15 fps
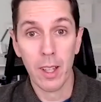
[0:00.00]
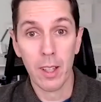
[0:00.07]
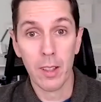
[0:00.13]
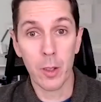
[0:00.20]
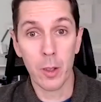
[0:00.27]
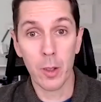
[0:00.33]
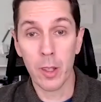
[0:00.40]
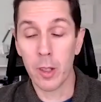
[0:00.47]

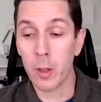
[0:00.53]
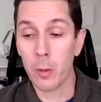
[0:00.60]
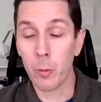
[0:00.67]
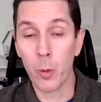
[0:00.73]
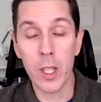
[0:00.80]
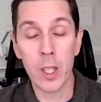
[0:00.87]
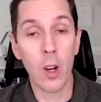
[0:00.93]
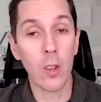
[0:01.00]
they're they're
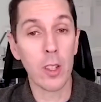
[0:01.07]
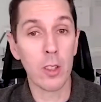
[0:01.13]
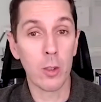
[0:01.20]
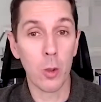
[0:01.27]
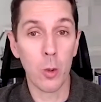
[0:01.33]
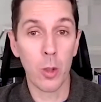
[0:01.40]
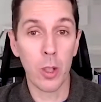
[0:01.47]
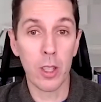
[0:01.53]
reading all these
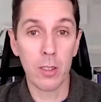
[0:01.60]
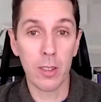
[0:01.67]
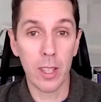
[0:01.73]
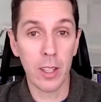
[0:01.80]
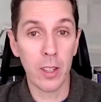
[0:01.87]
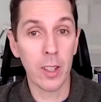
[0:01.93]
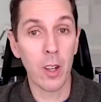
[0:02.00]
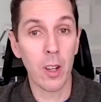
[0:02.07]
stories,
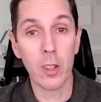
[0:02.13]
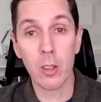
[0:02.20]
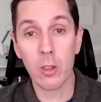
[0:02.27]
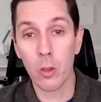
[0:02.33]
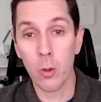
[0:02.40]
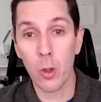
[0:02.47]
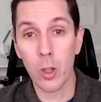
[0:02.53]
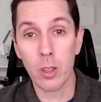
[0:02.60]
hearing all these
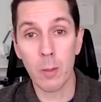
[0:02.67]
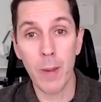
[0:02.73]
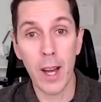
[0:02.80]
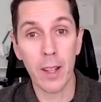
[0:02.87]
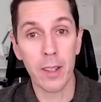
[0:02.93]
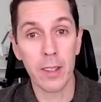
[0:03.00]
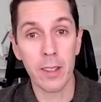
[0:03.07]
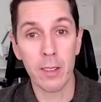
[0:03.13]
stories
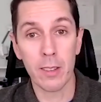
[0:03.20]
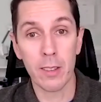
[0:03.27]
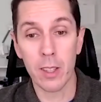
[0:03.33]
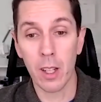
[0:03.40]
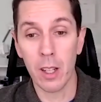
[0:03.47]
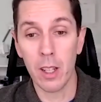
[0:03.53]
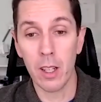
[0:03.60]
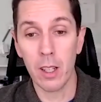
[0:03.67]
about these,
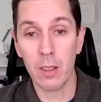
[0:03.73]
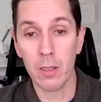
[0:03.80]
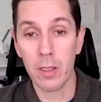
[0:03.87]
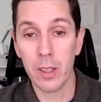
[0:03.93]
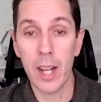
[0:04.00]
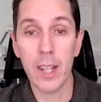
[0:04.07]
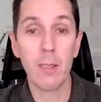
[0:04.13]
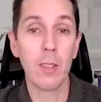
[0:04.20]
uh,
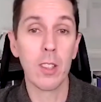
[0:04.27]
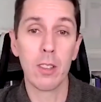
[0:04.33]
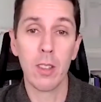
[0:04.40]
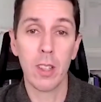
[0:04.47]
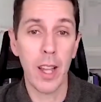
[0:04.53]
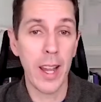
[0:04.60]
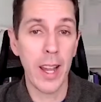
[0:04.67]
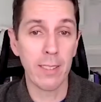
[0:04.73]
not even just
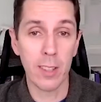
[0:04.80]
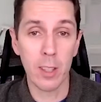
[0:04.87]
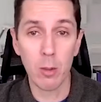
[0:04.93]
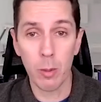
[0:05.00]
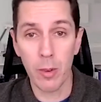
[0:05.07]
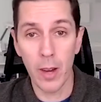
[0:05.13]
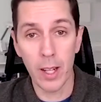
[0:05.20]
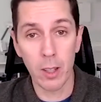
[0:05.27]
anesthesia
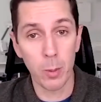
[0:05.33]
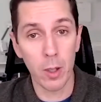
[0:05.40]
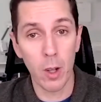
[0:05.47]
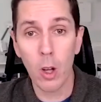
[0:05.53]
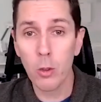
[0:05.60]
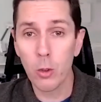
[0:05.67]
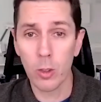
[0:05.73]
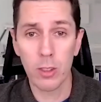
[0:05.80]
providers, but
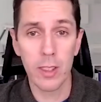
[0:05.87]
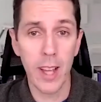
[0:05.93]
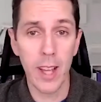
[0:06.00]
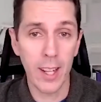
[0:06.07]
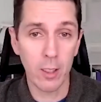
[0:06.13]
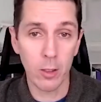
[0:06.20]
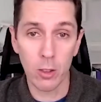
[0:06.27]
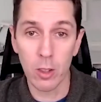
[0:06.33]
all sorts of
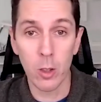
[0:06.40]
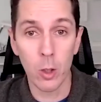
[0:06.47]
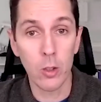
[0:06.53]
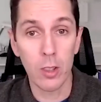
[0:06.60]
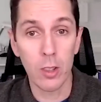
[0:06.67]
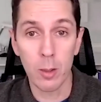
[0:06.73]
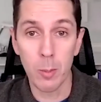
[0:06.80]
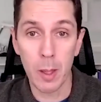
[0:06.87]
doctors and
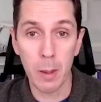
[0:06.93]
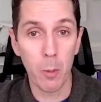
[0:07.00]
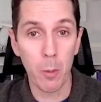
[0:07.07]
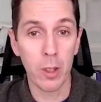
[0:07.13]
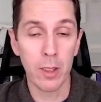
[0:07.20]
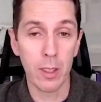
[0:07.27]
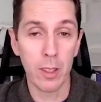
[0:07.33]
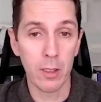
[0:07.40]
nurses being put
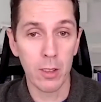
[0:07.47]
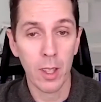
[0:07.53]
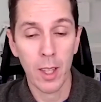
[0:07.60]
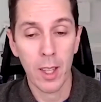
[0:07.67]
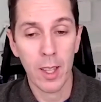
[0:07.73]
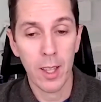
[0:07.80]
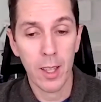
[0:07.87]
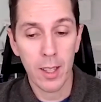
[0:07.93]
in these
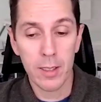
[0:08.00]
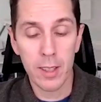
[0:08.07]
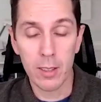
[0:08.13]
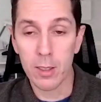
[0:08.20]
these